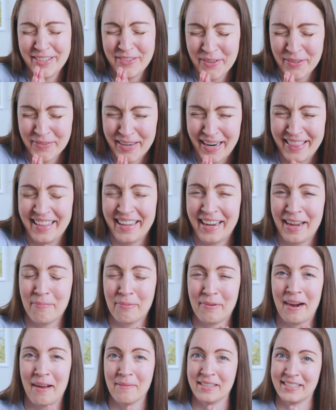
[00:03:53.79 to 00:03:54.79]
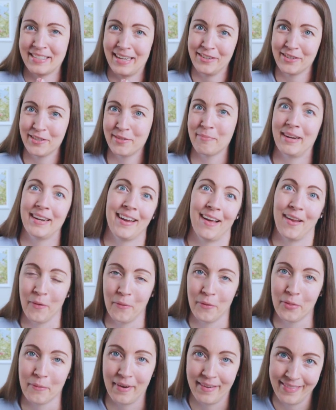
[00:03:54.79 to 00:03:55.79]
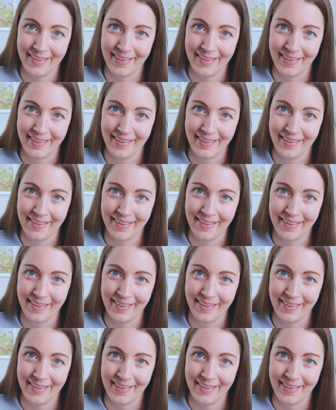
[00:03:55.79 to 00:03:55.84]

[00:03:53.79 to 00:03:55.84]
to do the right thing. I promise. I just might not know what the right